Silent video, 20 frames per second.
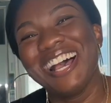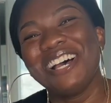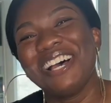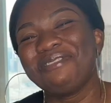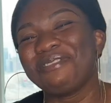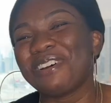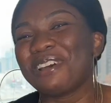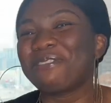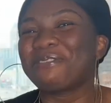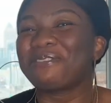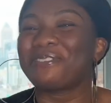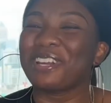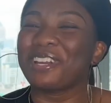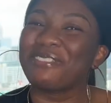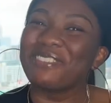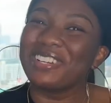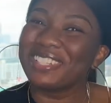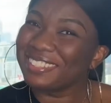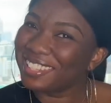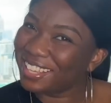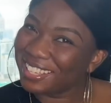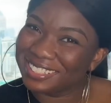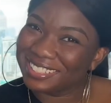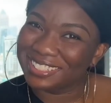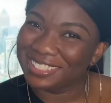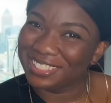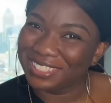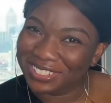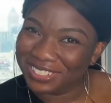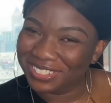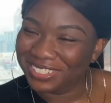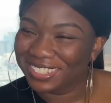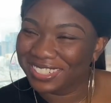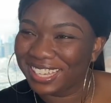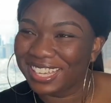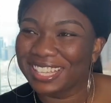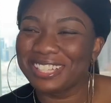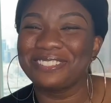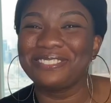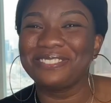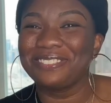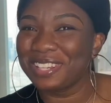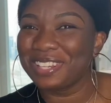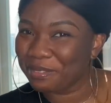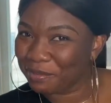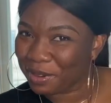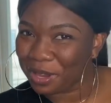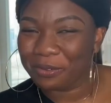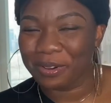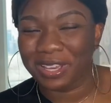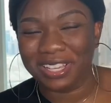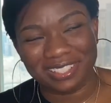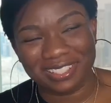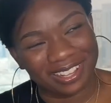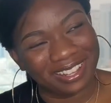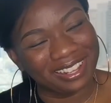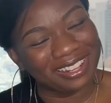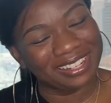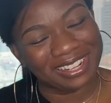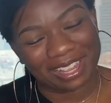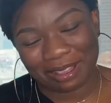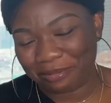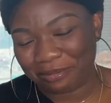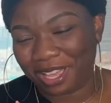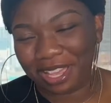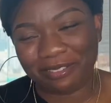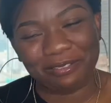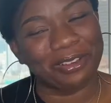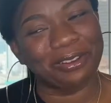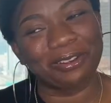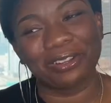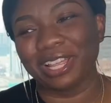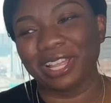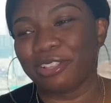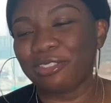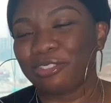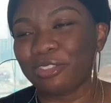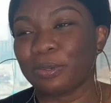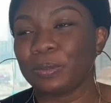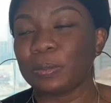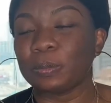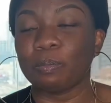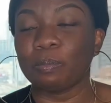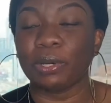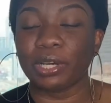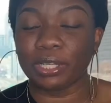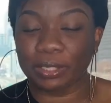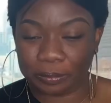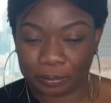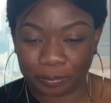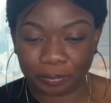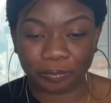my favorite thing to do is fling my wigs on. I'm not even gonna lie to you, but